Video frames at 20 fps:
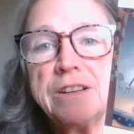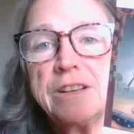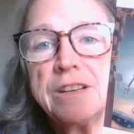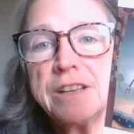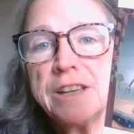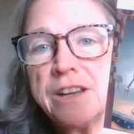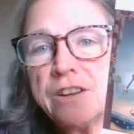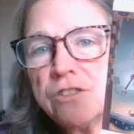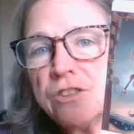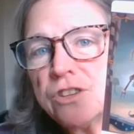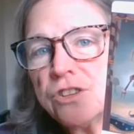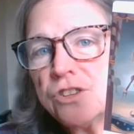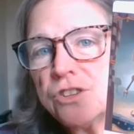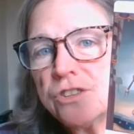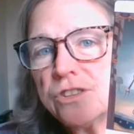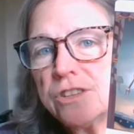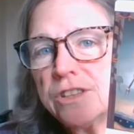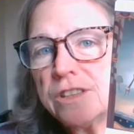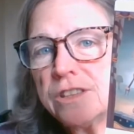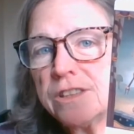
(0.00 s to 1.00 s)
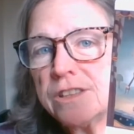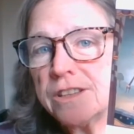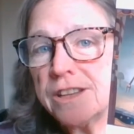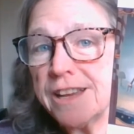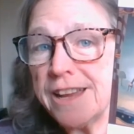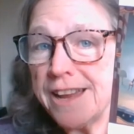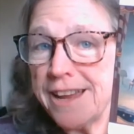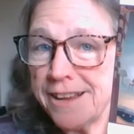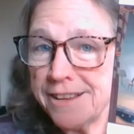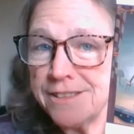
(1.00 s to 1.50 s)
a character in the
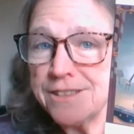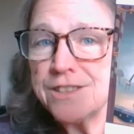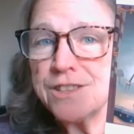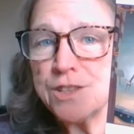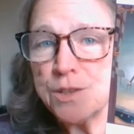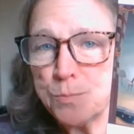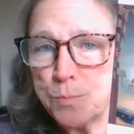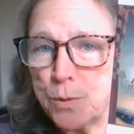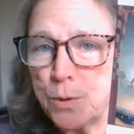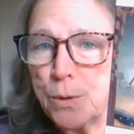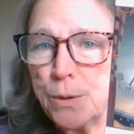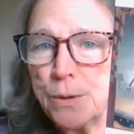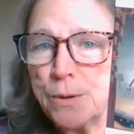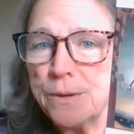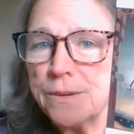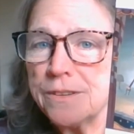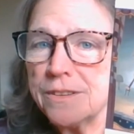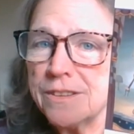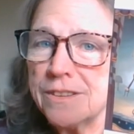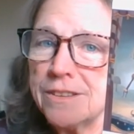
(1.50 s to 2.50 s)
Kansas part,